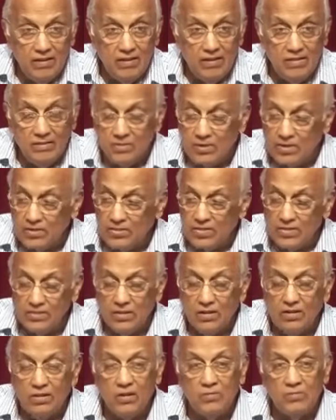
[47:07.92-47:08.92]
it's because he has
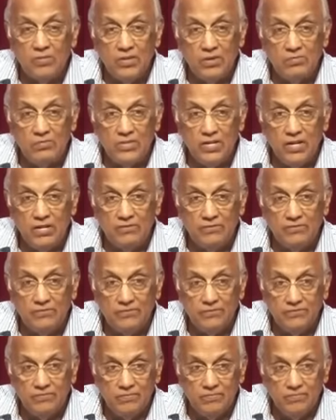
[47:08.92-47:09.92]
not humbled himself.
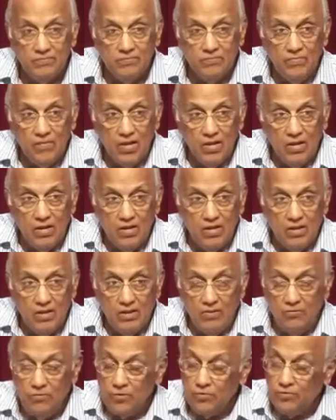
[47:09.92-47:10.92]

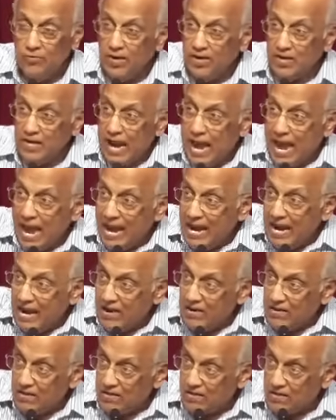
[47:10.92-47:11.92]
If you find
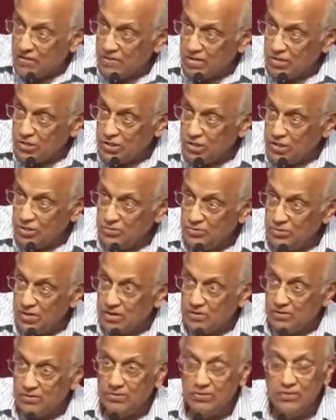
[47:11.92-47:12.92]
anger crushing you
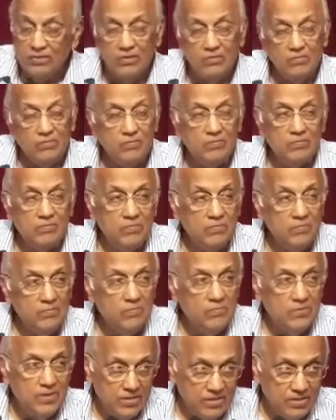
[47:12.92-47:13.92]
down,
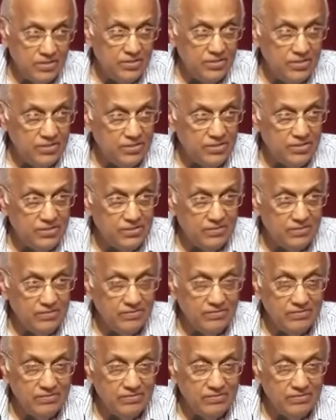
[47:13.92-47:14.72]
brother, sister,